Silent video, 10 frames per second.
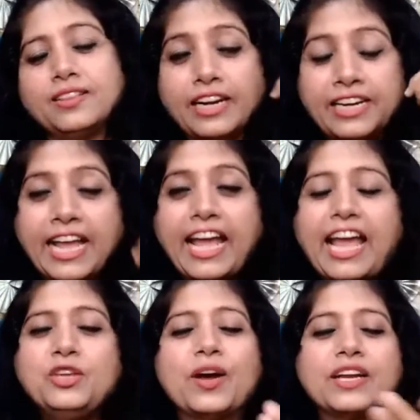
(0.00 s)
The
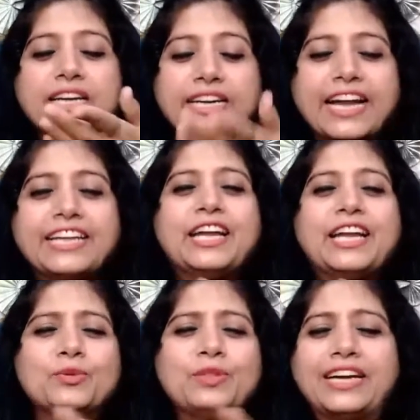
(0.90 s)
day you are
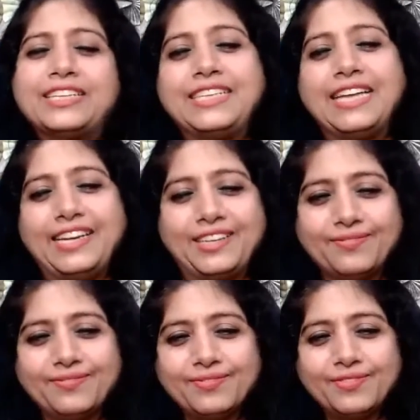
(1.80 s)
connected to that state,
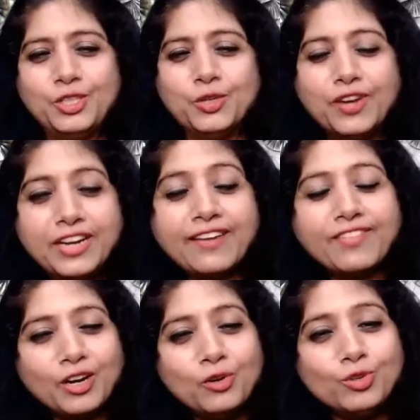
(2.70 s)
you will
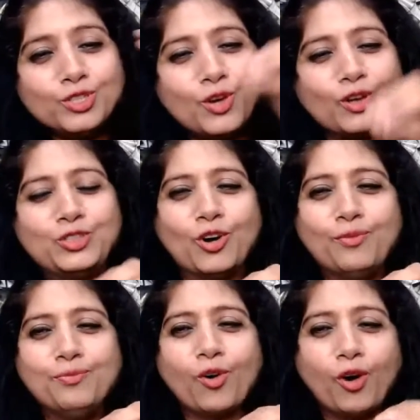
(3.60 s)
never lose your
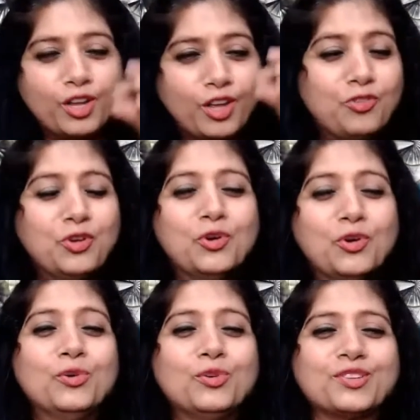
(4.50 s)
job, or if
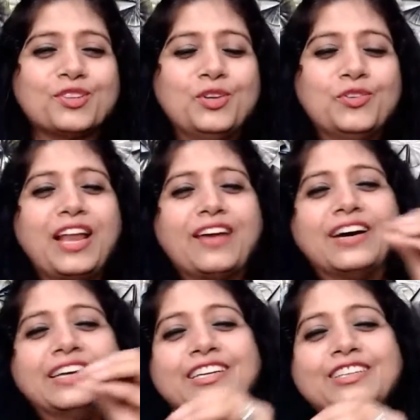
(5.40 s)
you lose, you will
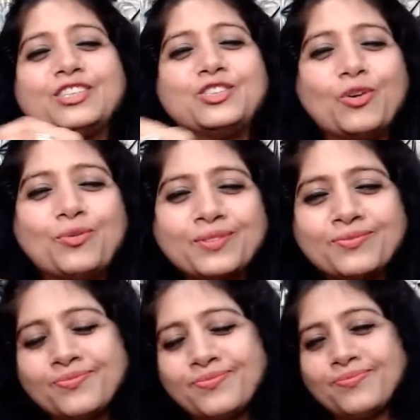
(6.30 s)
have another job.
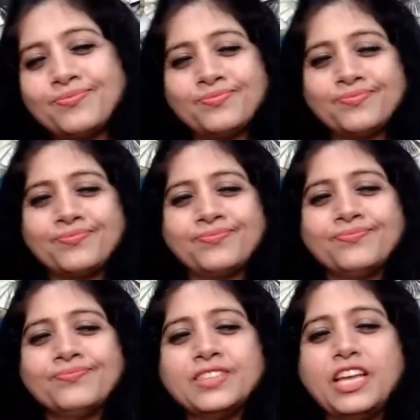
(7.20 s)

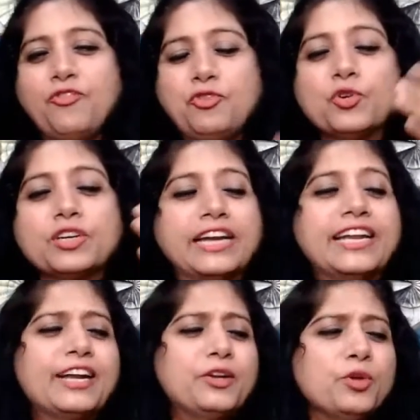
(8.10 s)
If you
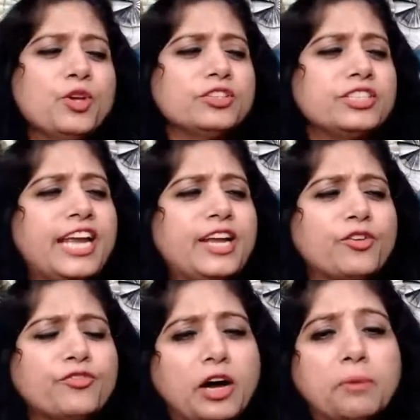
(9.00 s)
connect to your
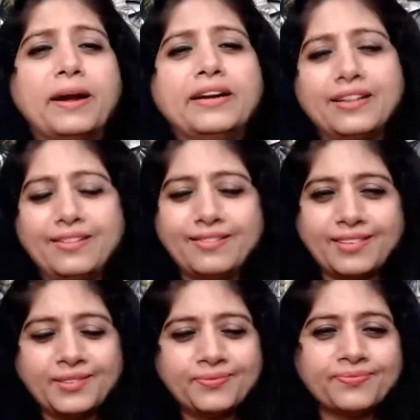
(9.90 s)
state of
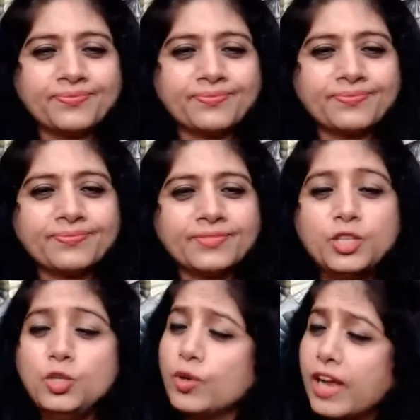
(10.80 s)
abundance,
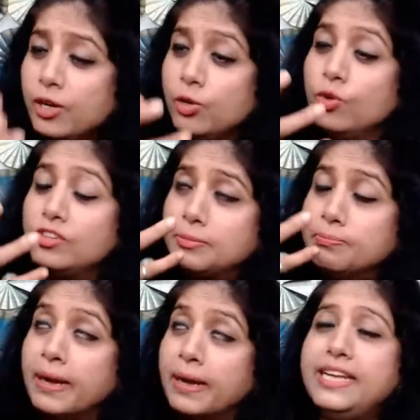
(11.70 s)
you can
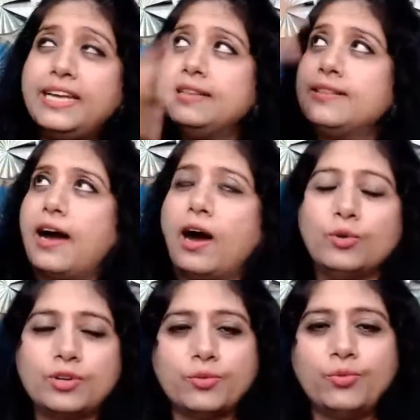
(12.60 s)
lose money in the
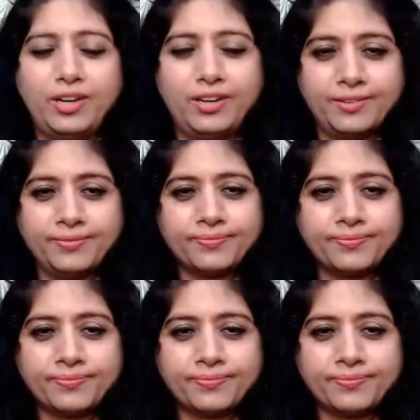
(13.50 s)
outer world